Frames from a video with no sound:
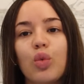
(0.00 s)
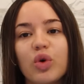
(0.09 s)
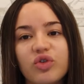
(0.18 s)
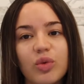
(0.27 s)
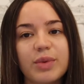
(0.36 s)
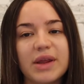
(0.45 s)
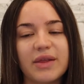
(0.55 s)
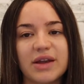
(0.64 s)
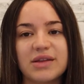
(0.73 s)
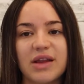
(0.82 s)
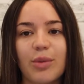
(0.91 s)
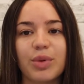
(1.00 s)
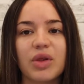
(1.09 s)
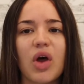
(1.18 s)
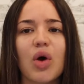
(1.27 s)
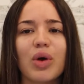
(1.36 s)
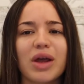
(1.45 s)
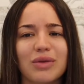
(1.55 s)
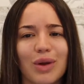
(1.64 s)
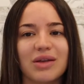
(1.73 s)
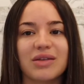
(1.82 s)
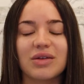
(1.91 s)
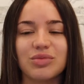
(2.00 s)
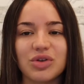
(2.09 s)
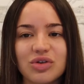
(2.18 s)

which will be linked down below, as well as some